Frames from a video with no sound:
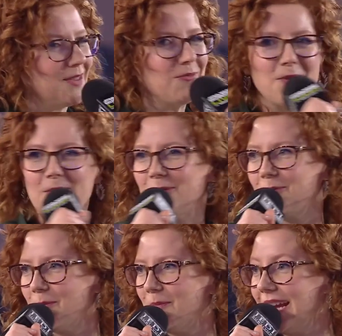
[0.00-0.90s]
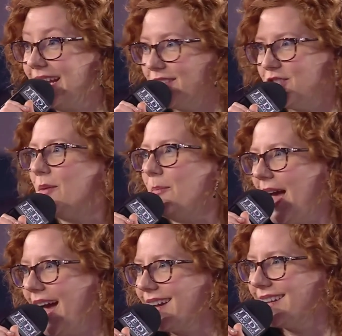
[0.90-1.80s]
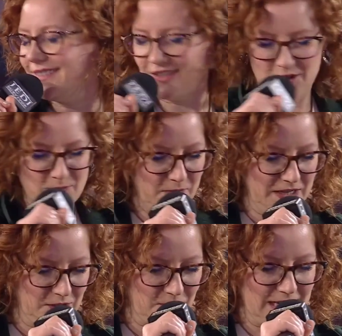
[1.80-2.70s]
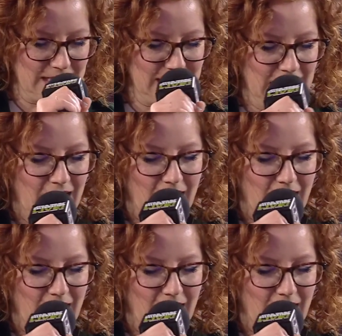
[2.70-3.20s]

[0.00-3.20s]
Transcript: we're, we're making the jump back to movie screens.